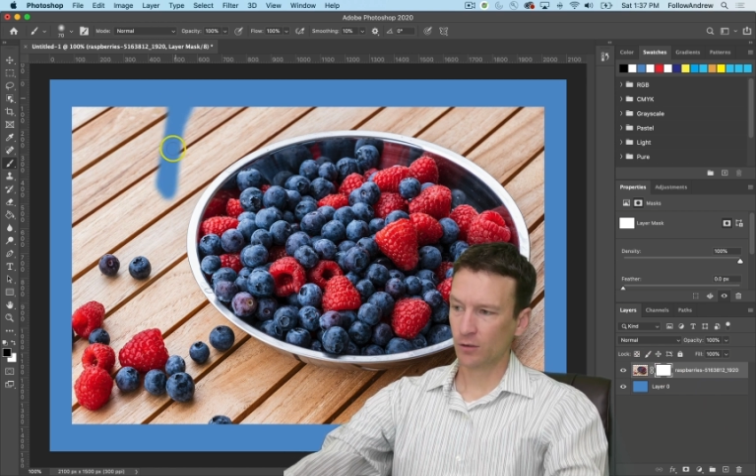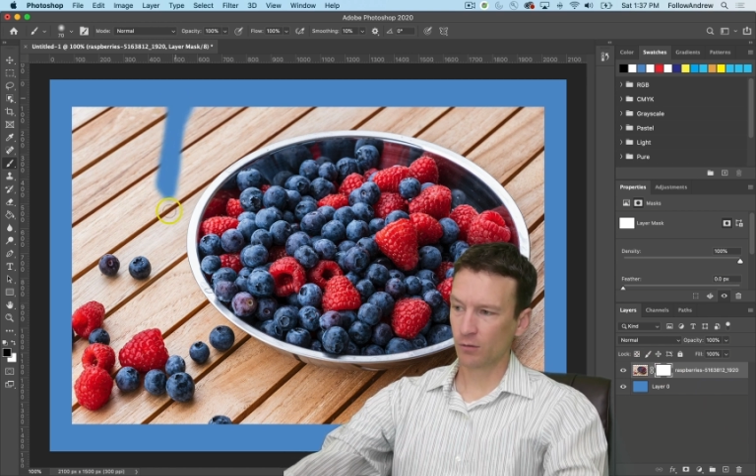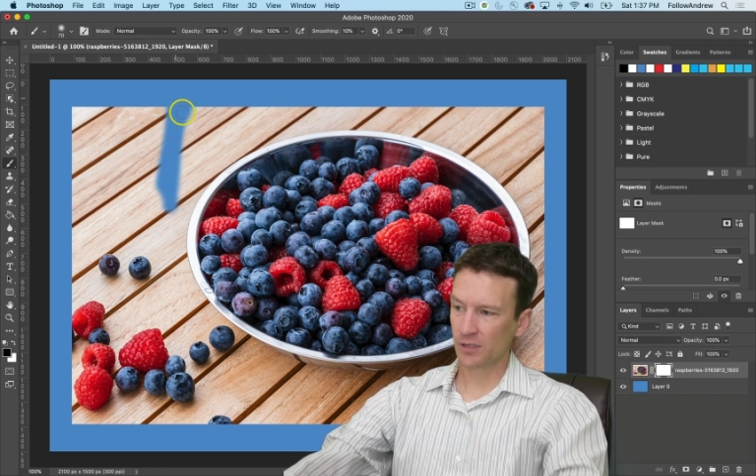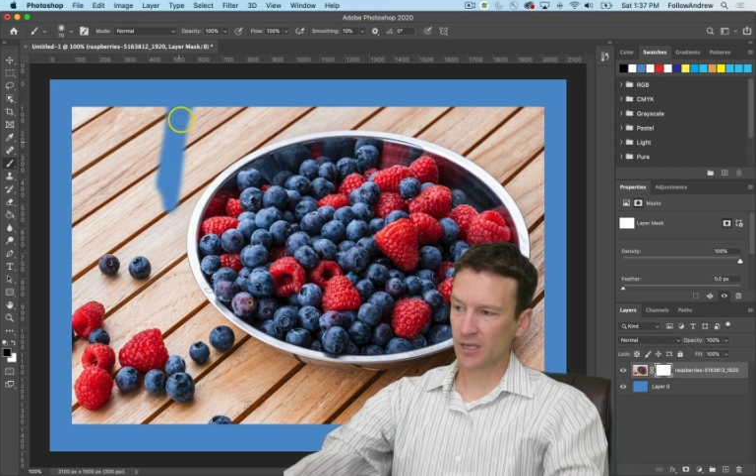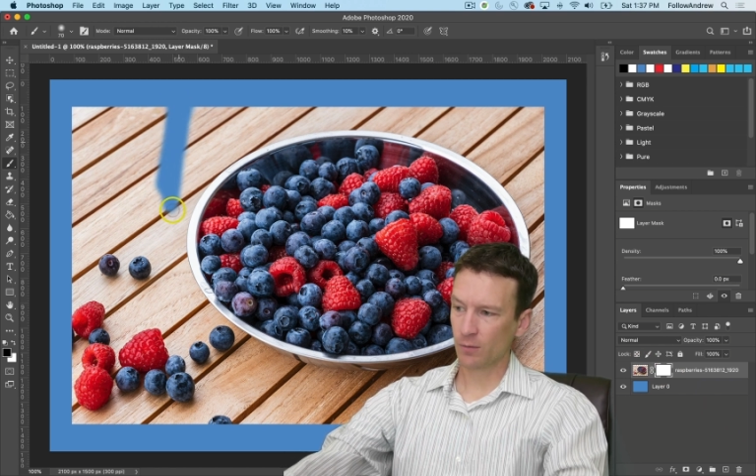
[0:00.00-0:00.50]

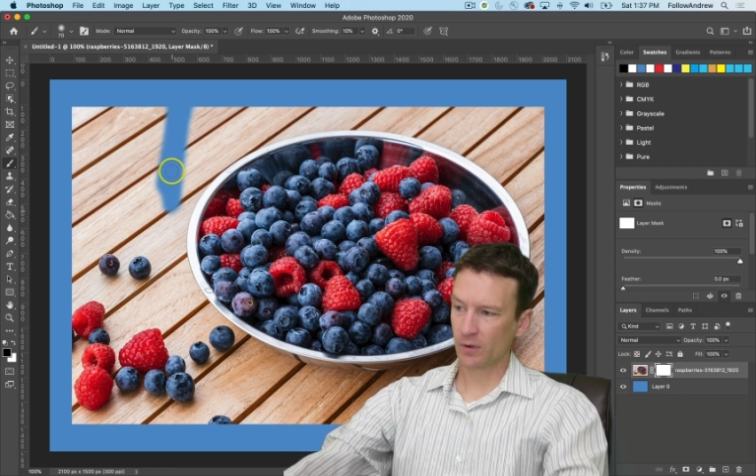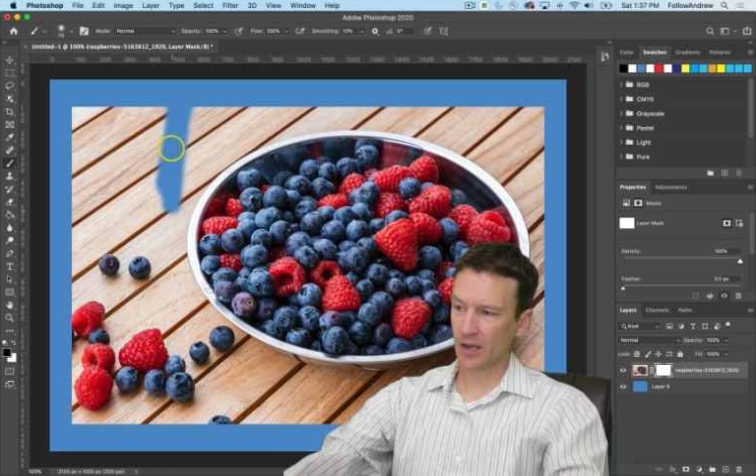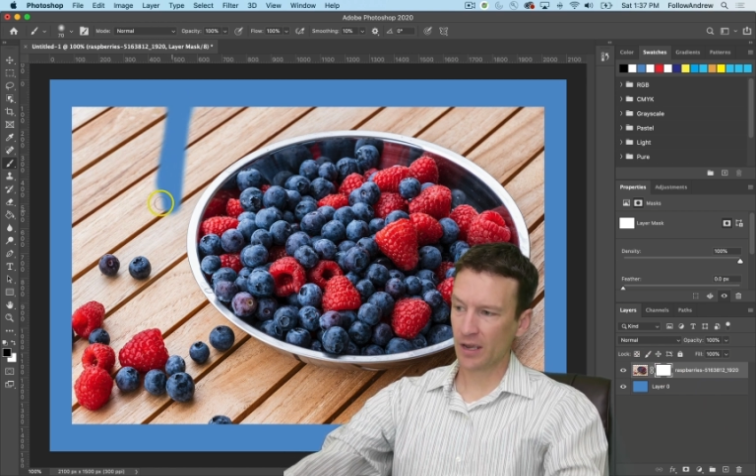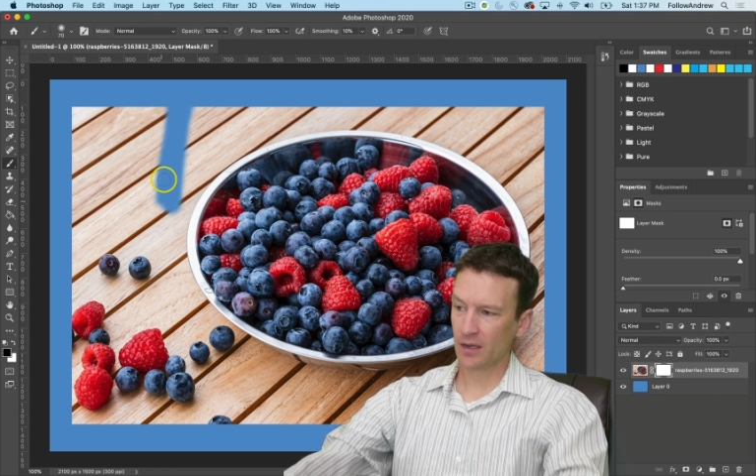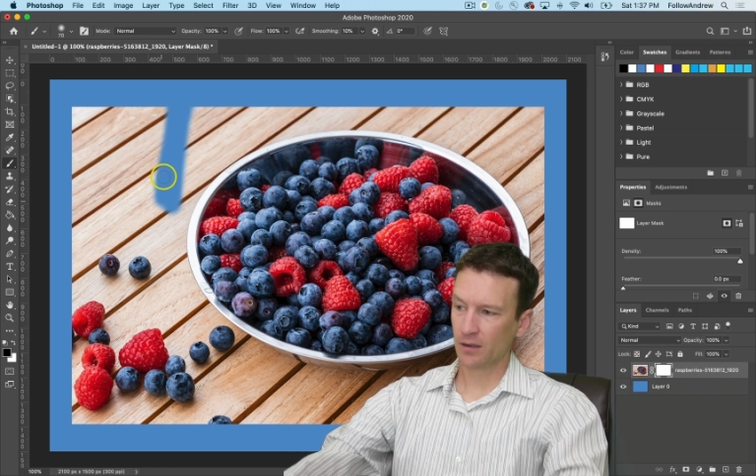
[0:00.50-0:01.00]
notice how when
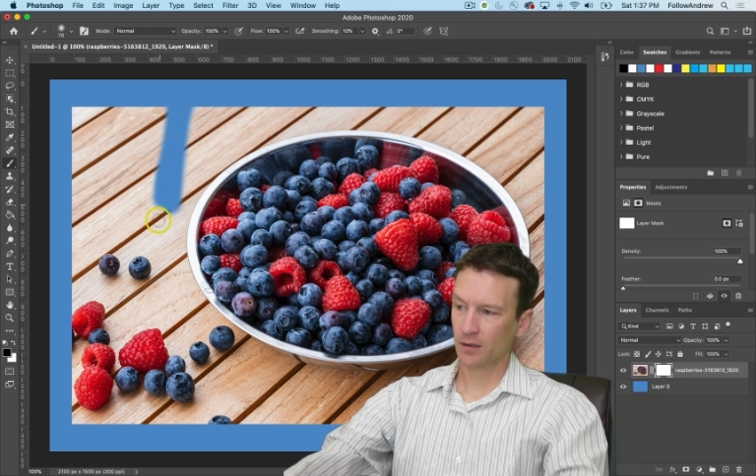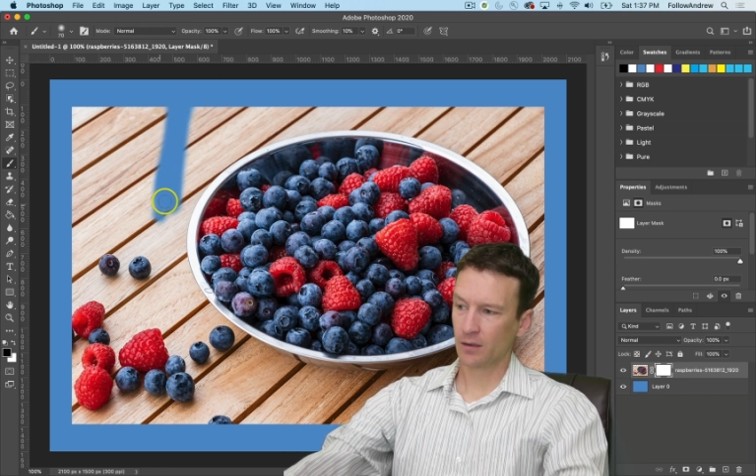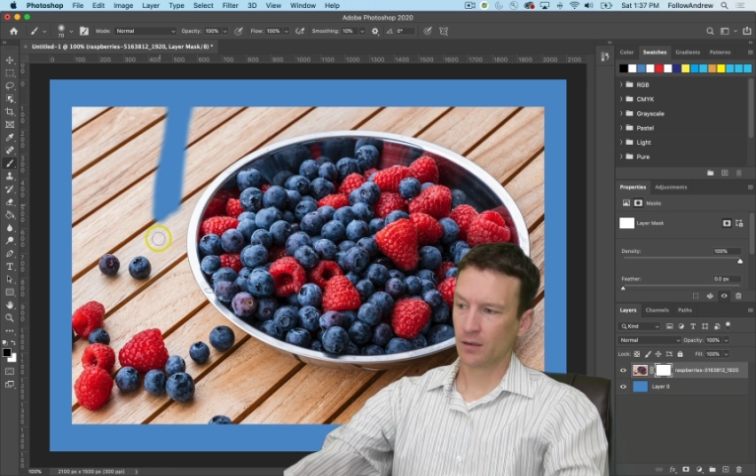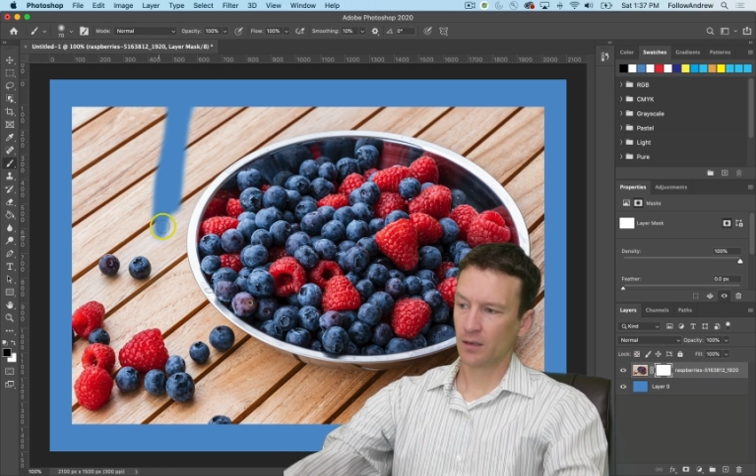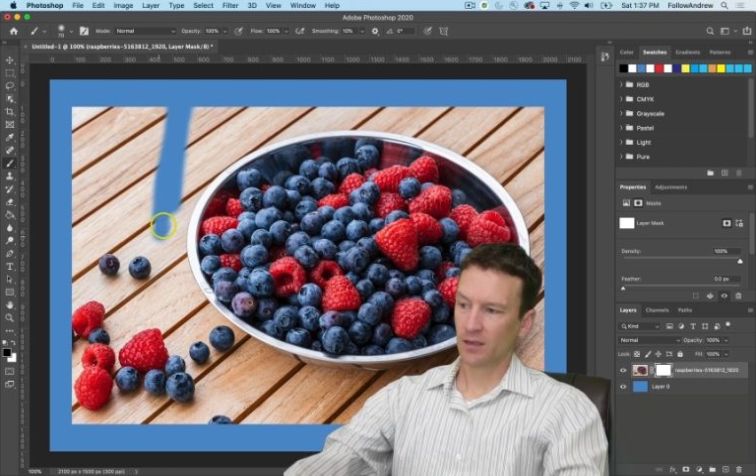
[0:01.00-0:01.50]
I
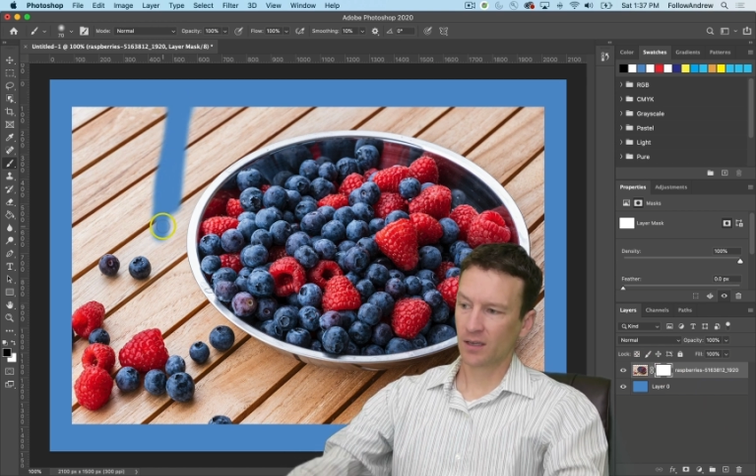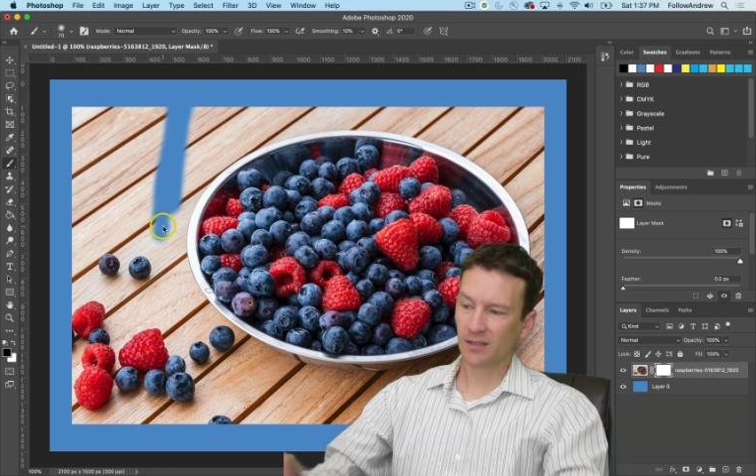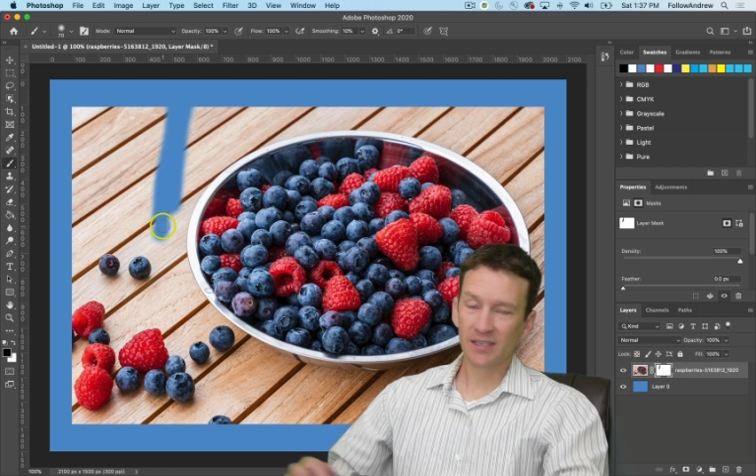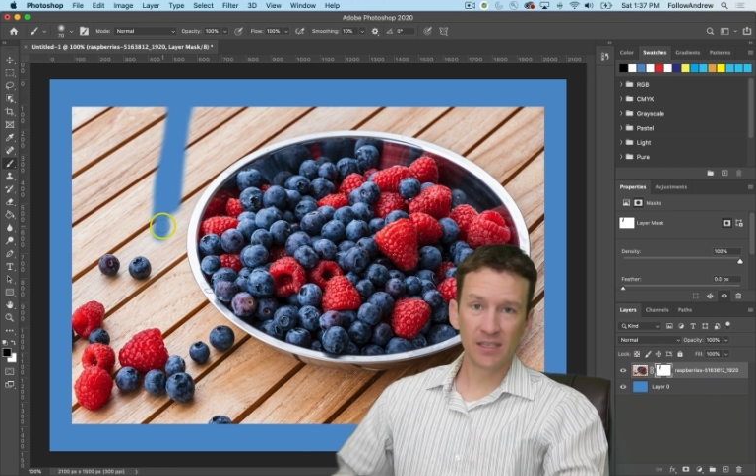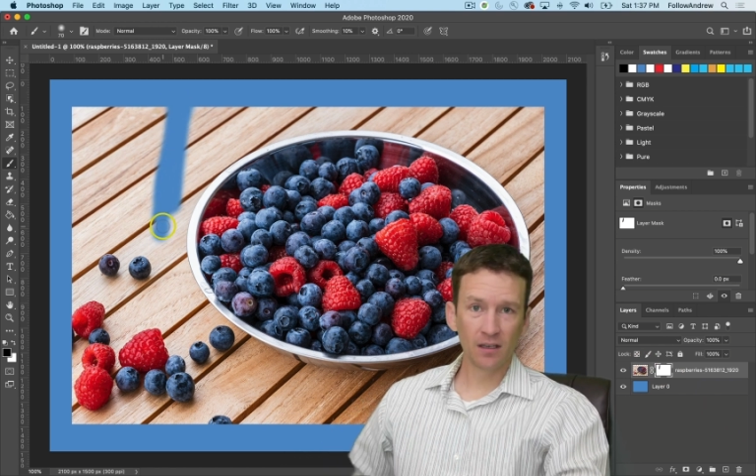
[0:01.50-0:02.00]

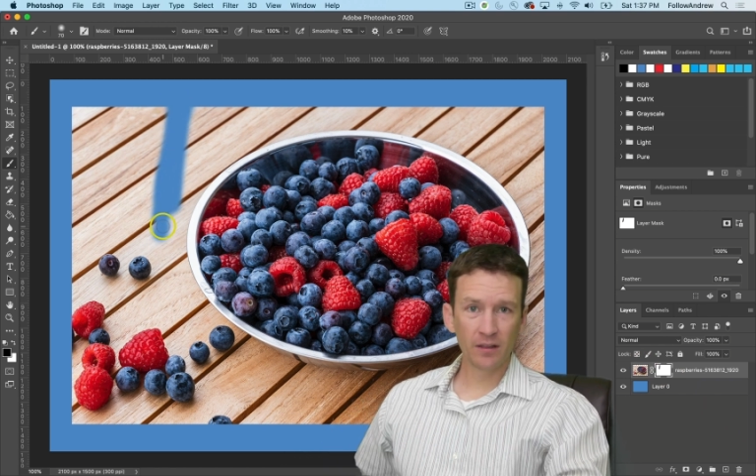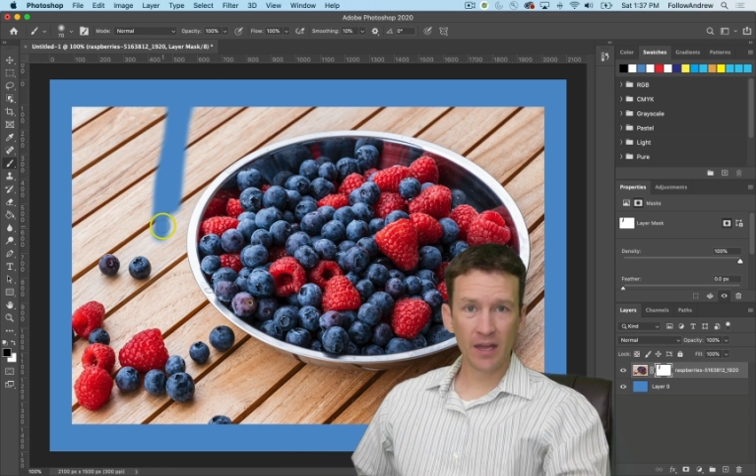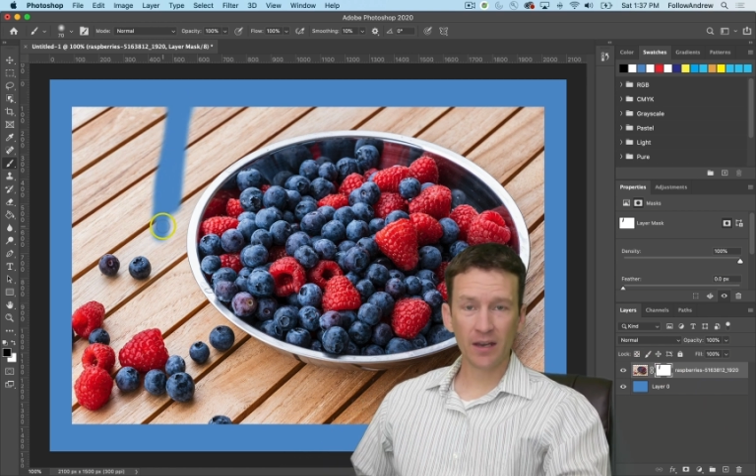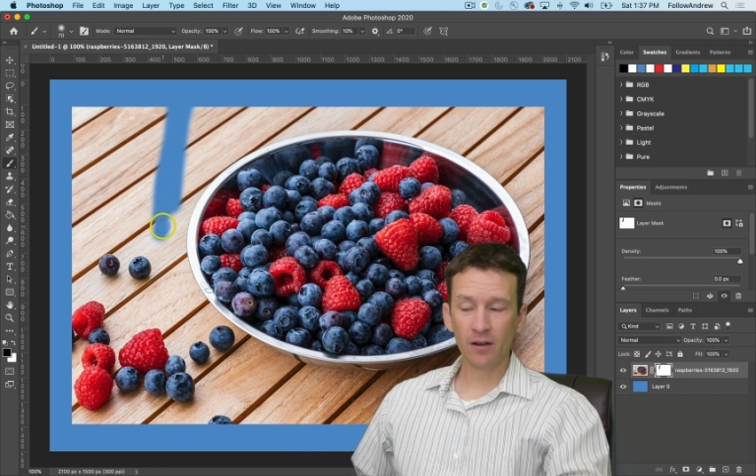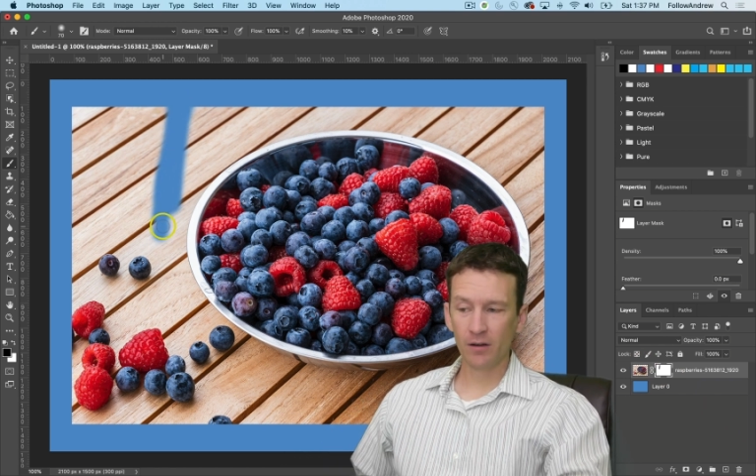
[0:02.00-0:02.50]
conceal
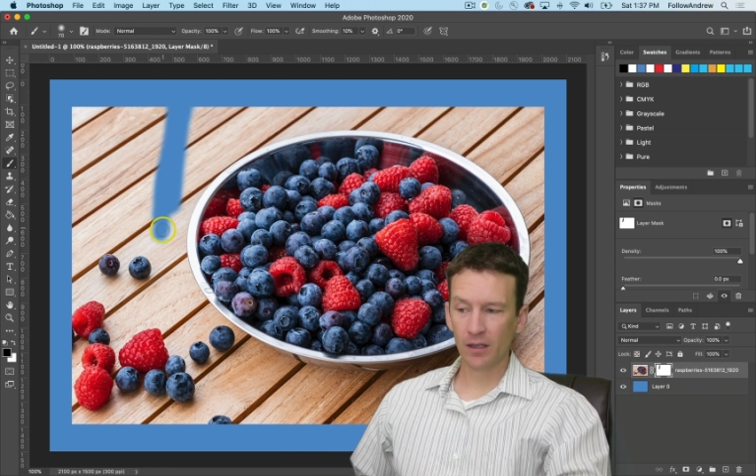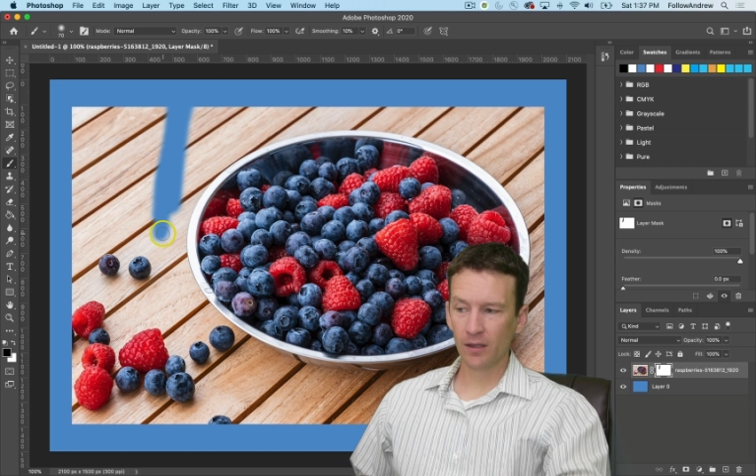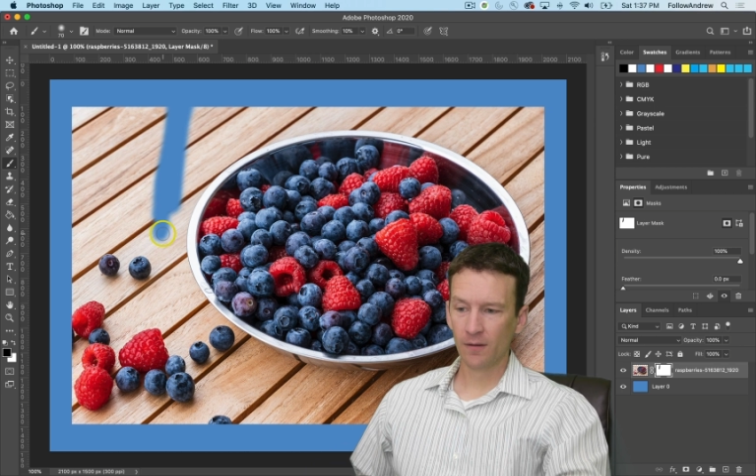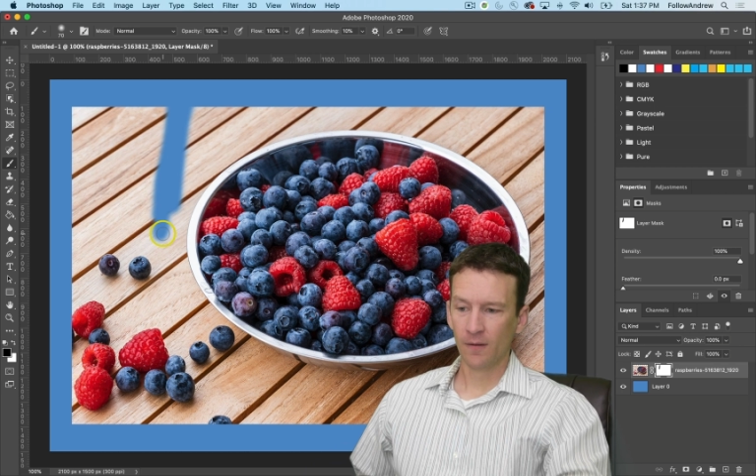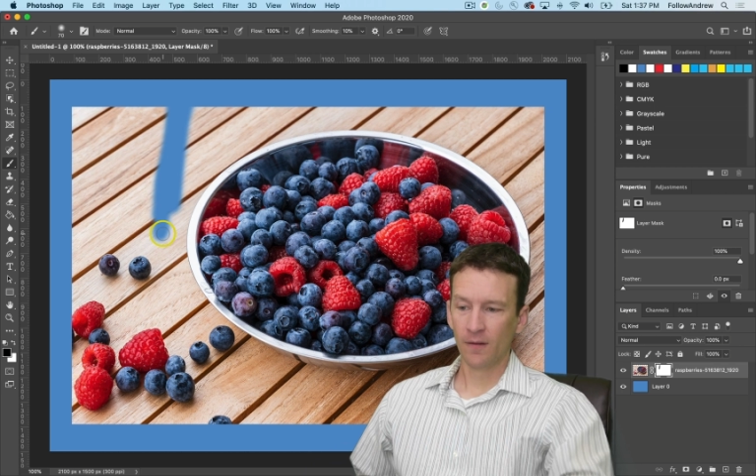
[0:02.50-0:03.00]
that
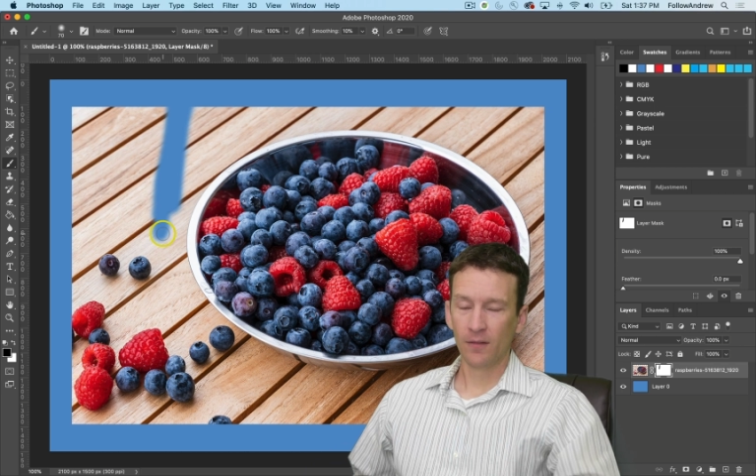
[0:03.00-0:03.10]
area,